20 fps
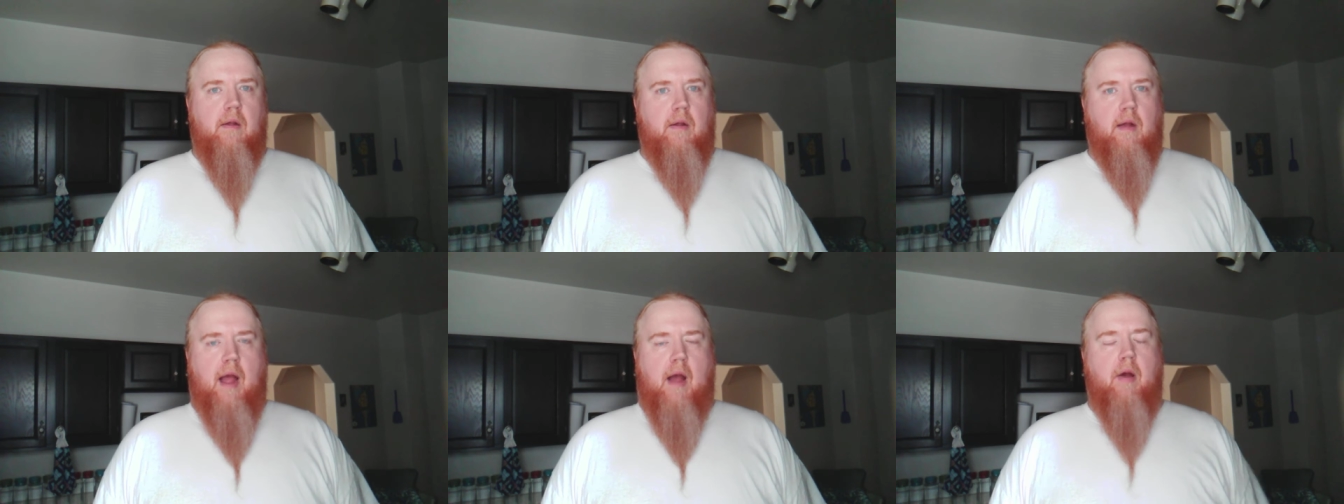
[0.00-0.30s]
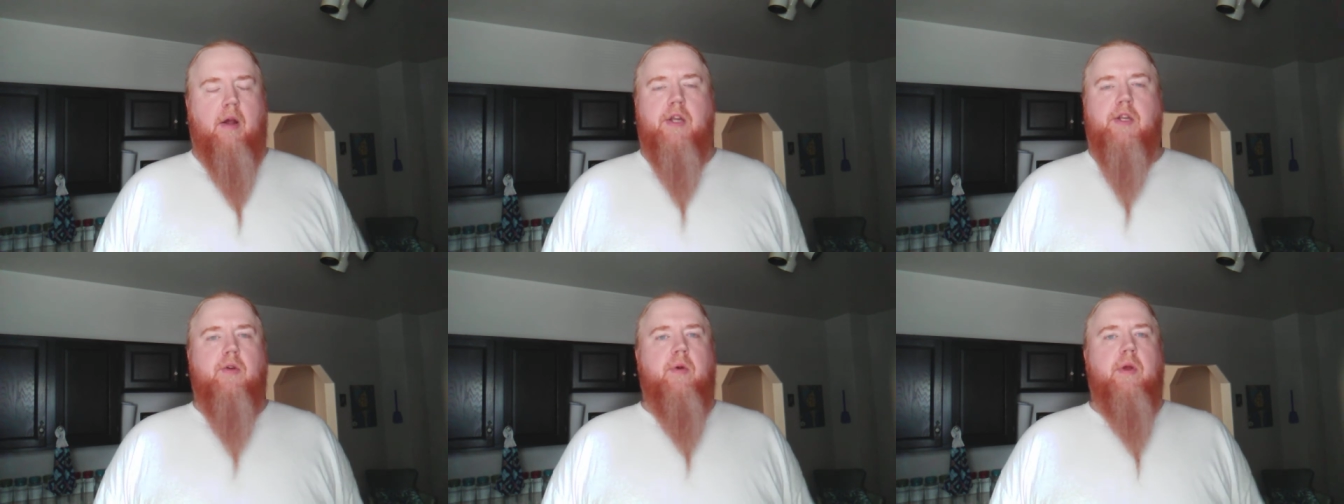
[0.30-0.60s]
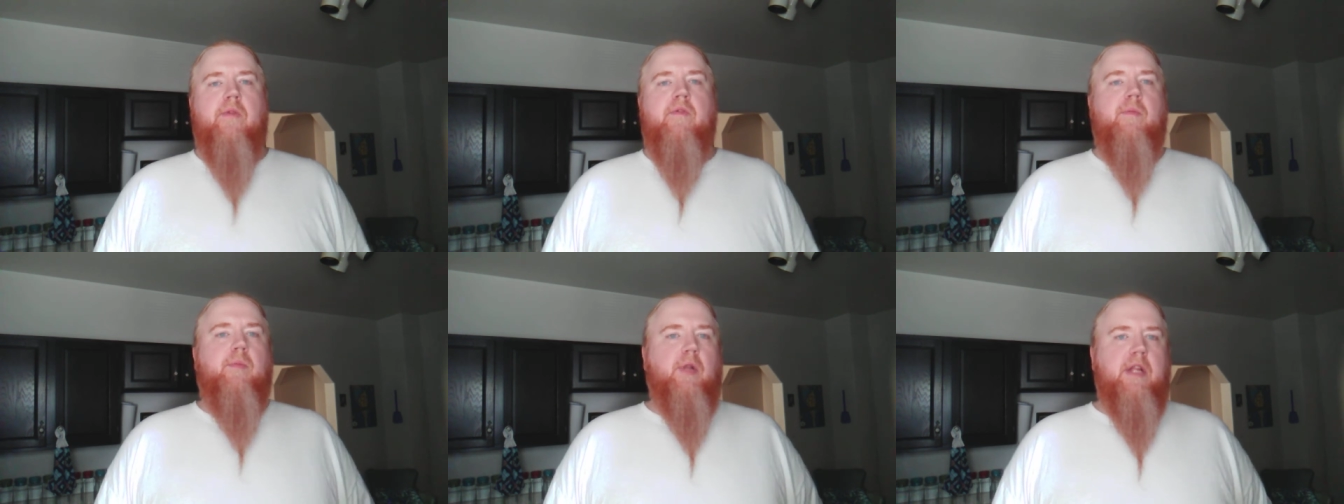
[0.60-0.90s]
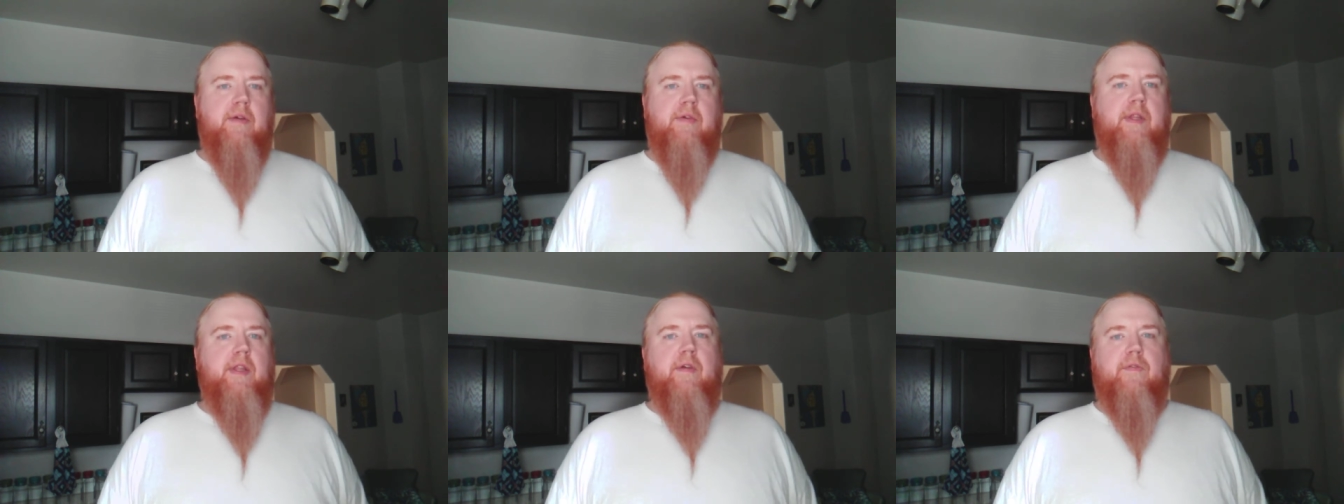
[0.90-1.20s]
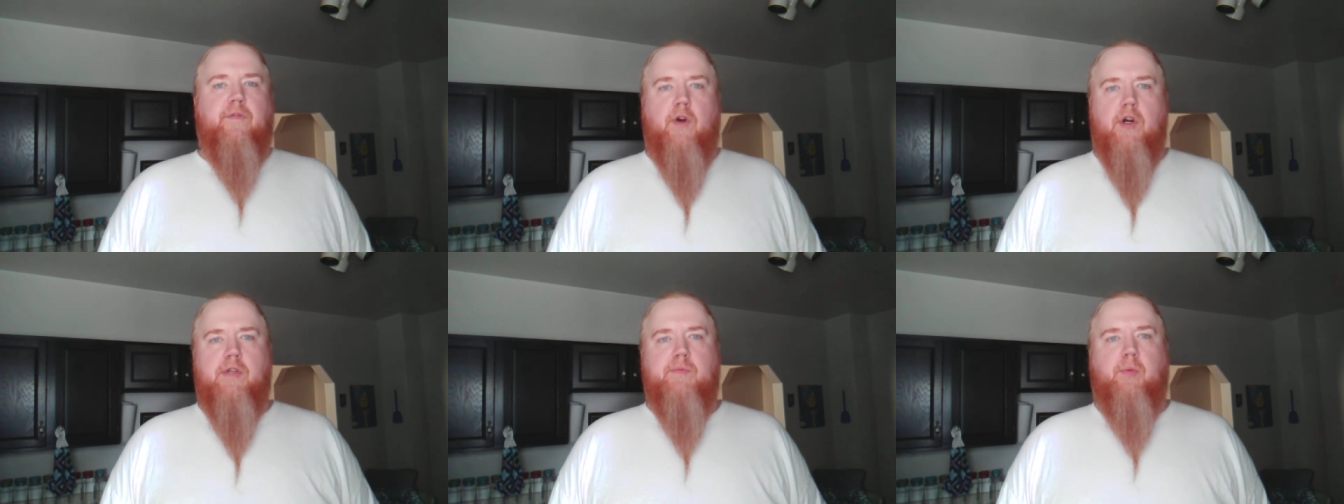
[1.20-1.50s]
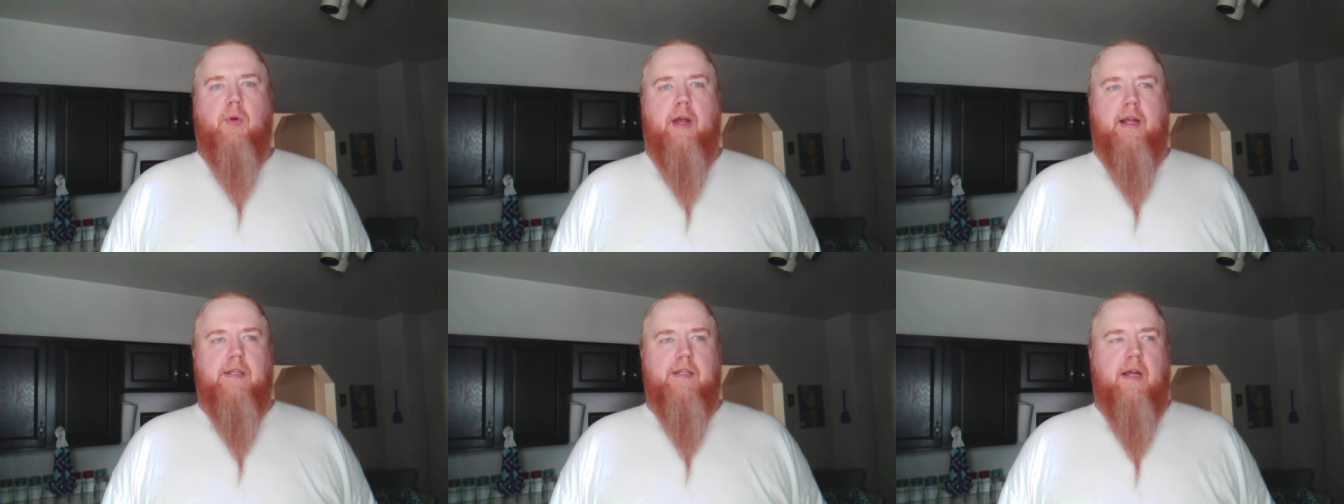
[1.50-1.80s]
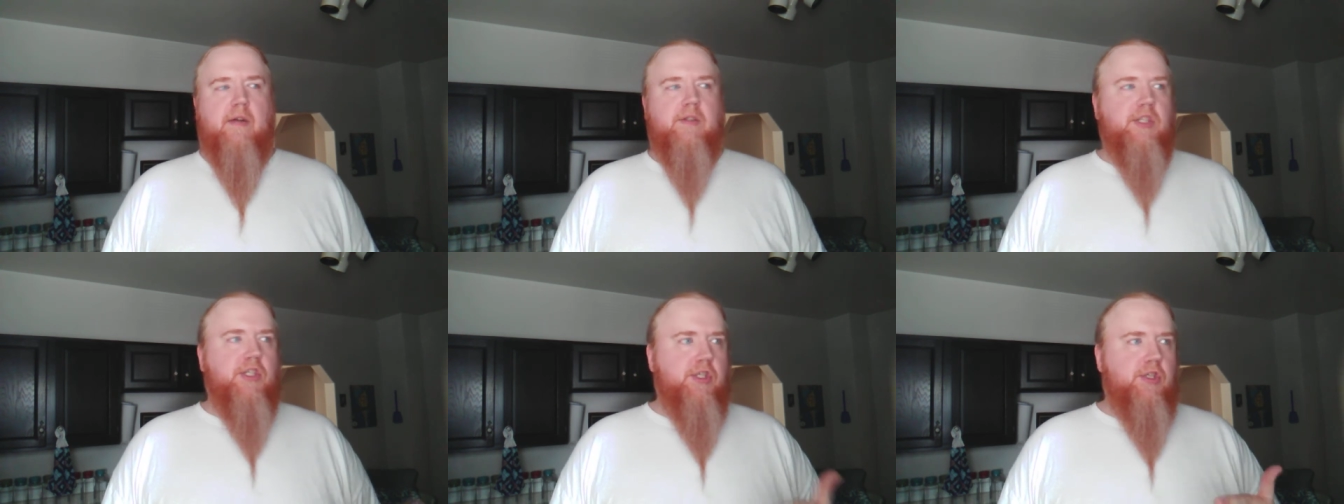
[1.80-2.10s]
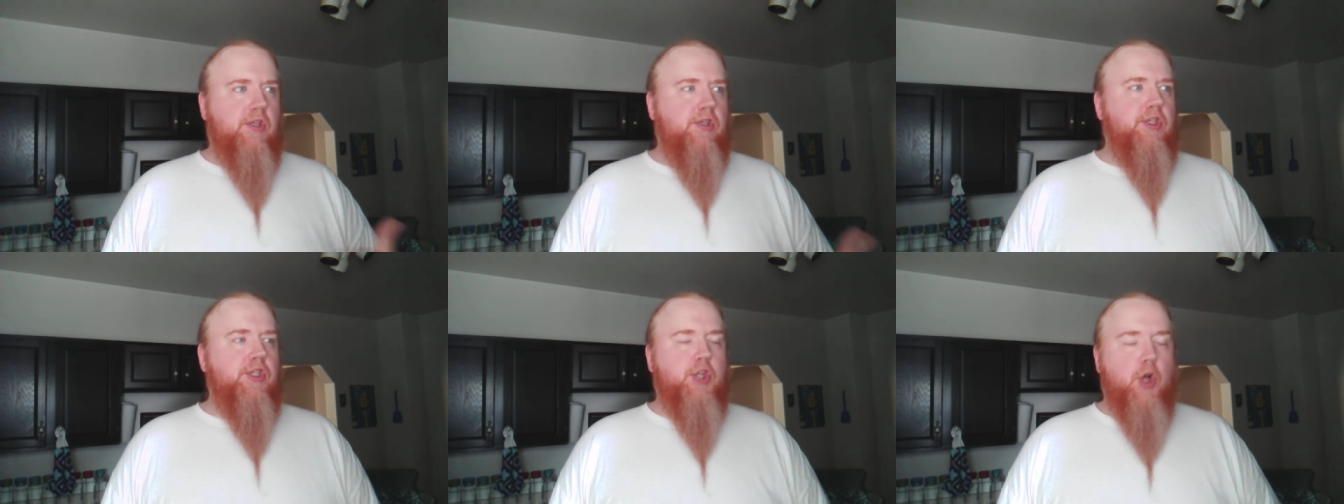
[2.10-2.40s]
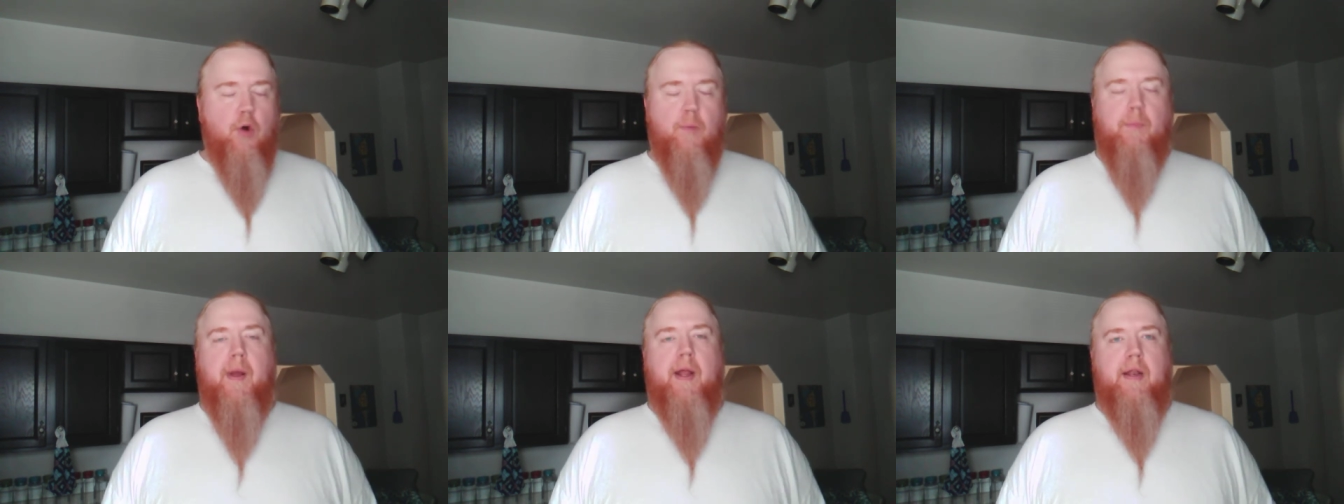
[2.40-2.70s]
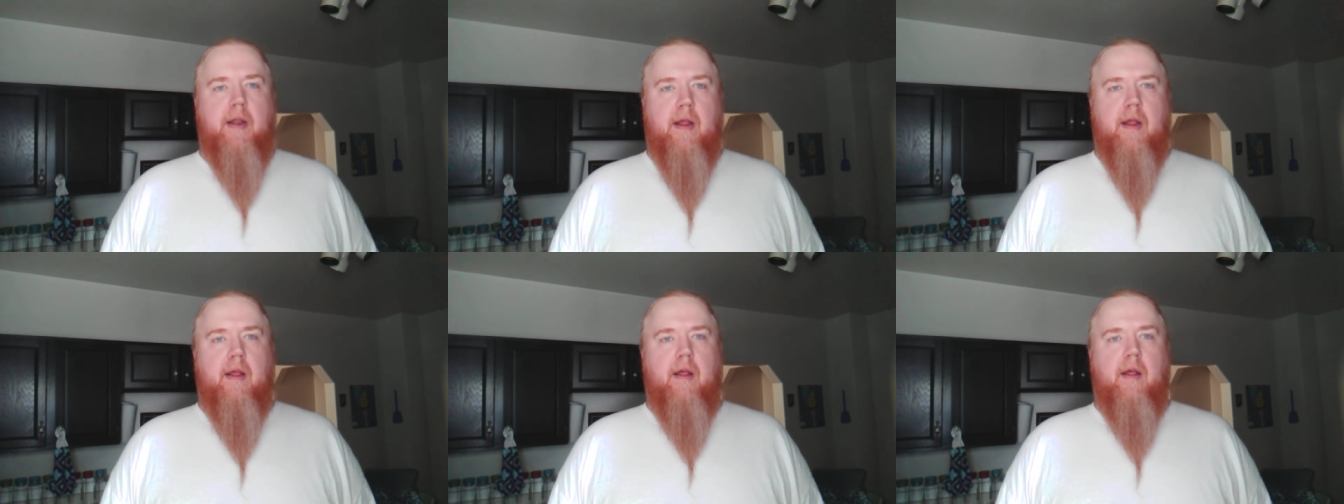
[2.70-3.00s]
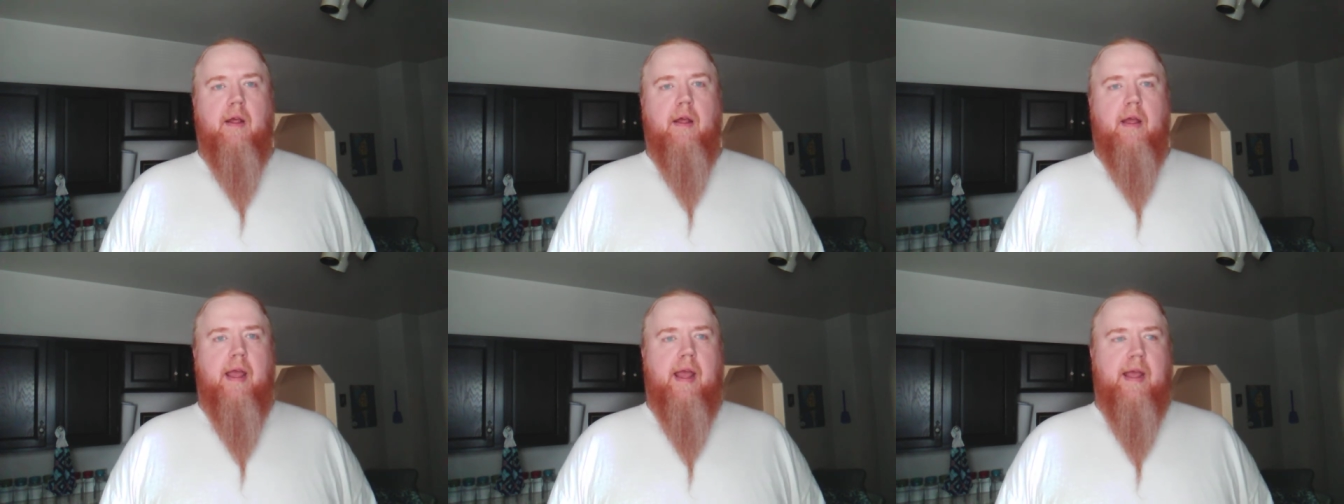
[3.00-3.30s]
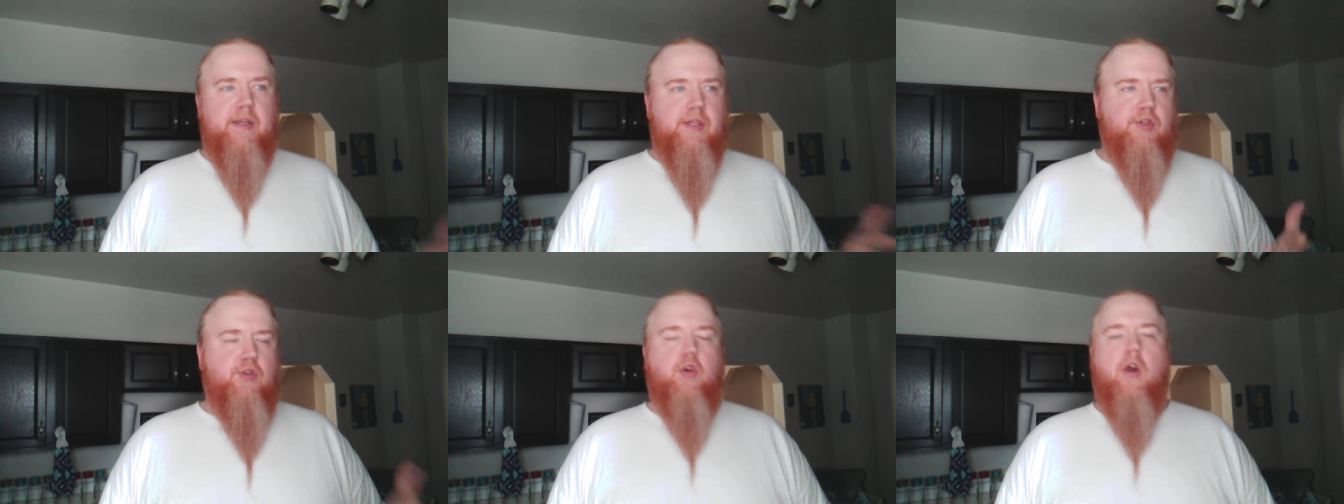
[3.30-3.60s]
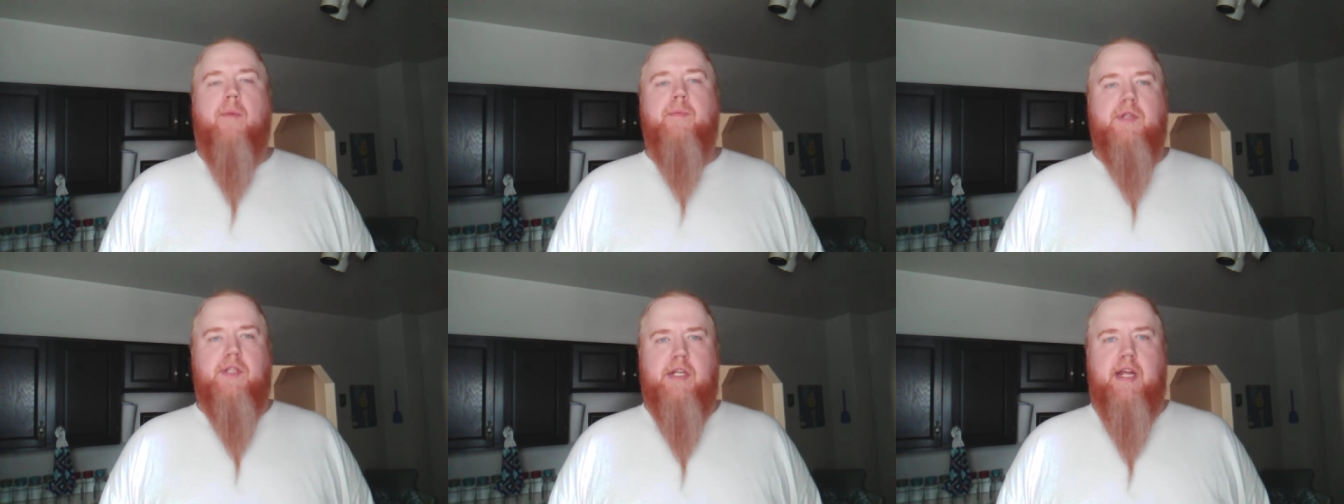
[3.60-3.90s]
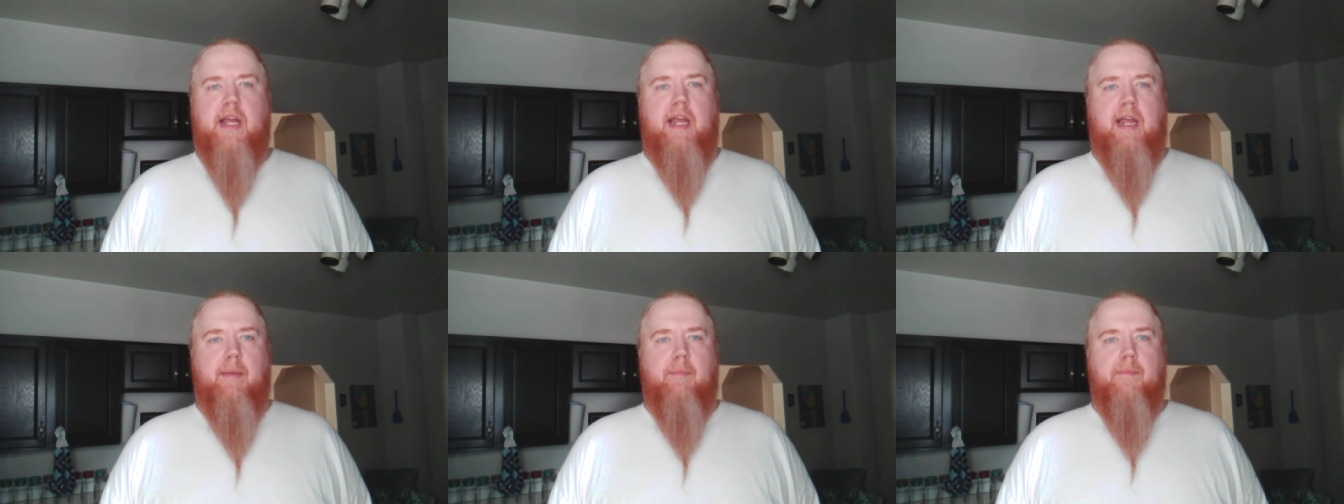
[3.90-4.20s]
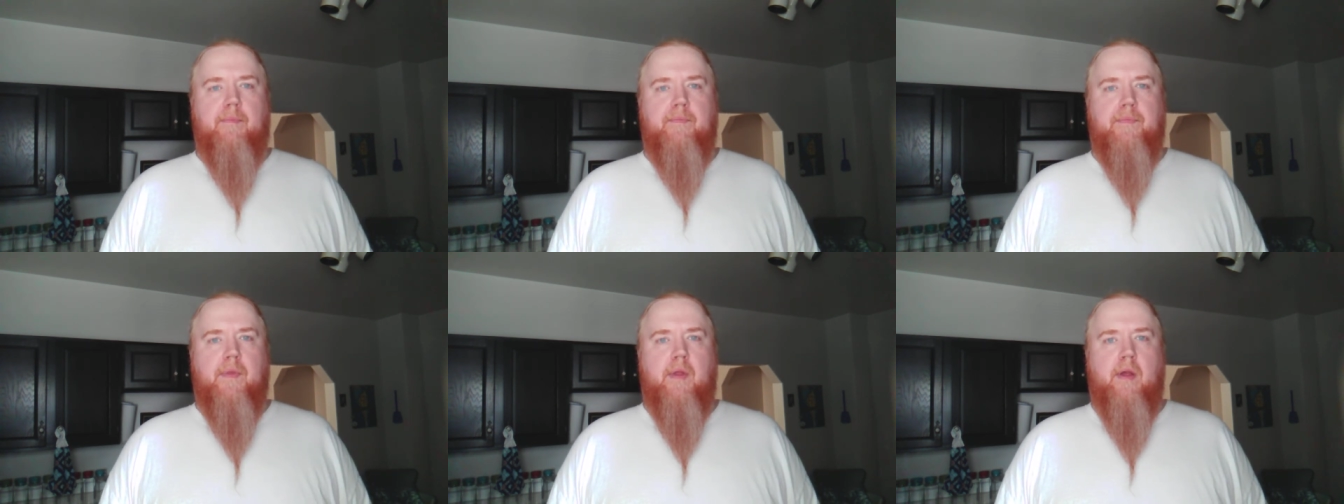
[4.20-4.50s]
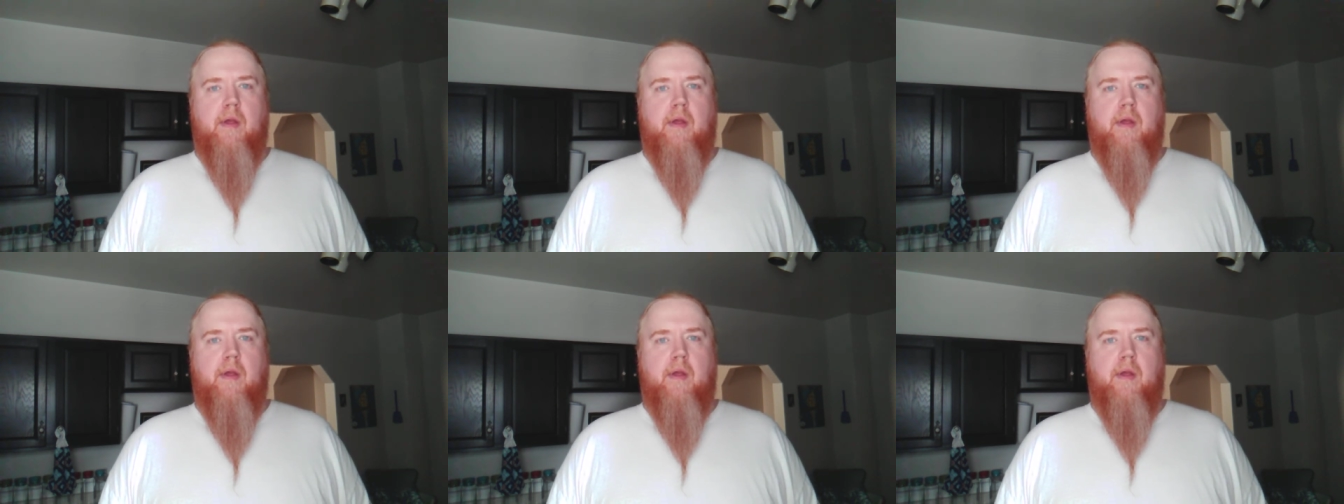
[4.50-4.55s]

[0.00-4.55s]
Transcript: how could you even believe it in the first place? How stupid is Trump's team?